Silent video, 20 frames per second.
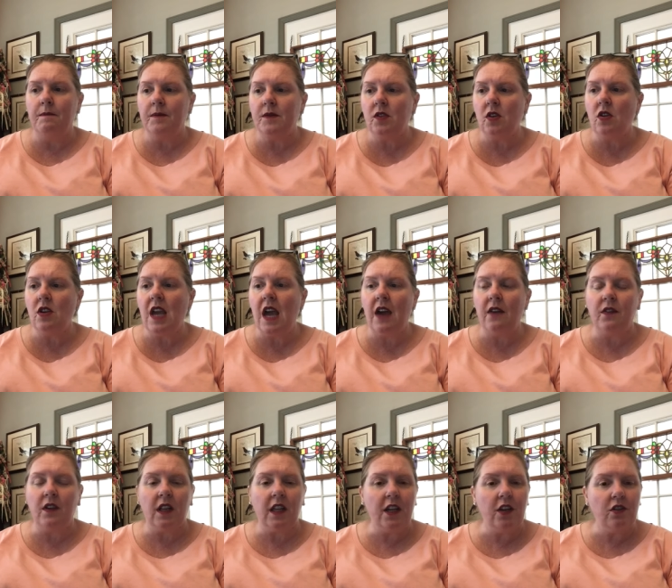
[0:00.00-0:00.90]
So you have
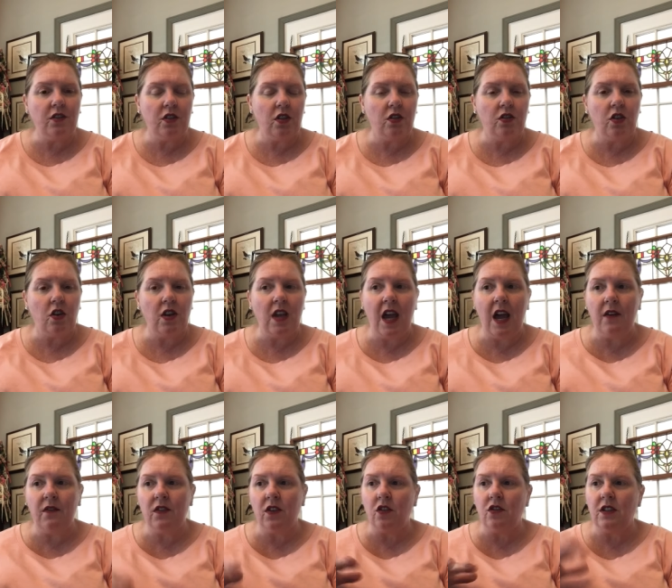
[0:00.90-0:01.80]

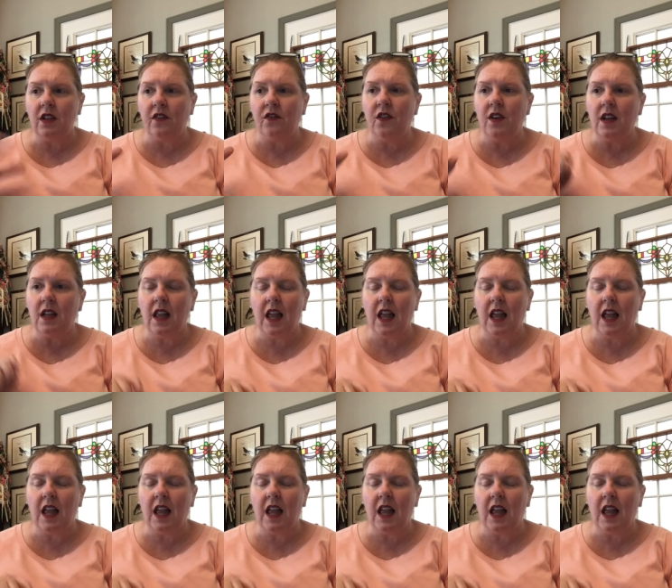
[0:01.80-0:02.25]
your different